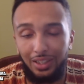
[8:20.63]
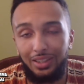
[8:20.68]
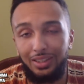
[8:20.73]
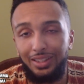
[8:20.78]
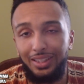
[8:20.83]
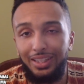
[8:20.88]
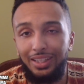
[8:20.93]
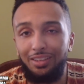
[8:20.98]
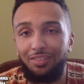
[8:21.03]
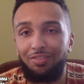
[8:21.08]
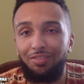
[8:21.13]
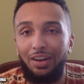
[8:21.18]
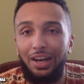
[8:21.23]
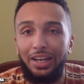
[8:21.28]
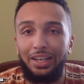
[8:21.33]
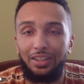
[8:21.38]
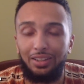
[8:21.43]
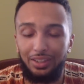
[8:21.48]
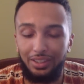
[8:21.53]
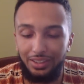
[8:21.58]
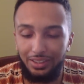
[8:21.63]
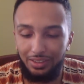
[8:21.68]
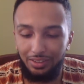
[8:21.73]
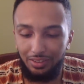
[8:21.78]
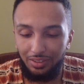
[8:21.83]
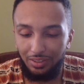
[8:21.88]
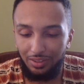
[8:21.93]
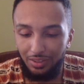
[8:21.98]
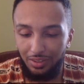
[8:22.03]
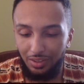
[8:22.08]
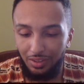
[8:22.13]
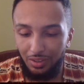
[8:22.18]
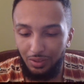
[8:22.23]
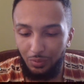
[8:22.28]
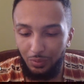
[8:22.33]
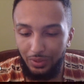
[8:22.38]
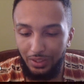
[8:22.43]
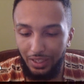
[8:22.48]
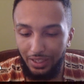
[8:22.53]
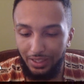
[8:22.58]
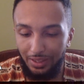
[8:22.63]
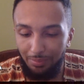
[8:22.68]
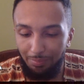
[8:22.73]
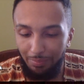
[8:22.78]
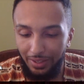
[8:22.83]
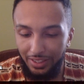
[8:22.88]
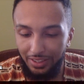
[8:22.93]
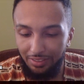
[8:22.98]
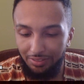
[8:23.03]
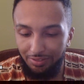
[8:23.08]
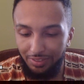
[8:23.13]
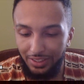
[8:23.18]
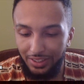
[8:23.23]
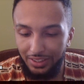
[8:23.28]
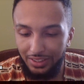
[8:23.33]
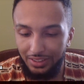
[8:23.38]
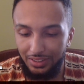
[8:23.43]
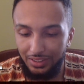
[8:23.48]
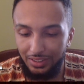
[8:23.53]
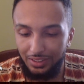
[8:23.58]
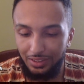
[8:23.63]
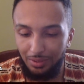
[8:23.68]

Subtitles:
then finally, we had the main event